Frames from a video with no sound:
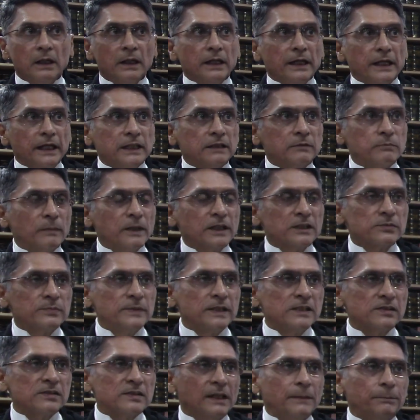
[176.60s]
It must
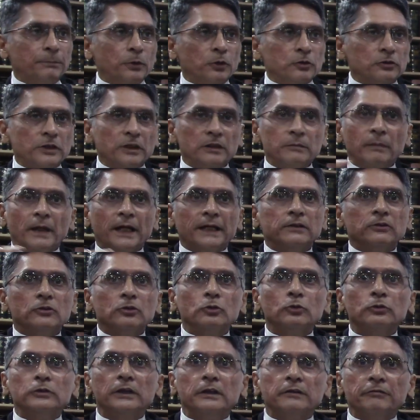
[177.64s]
be supported by
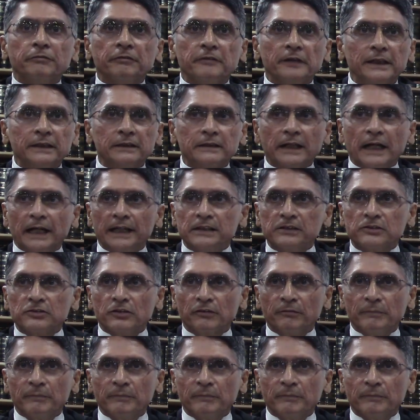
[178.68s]
two different kinds of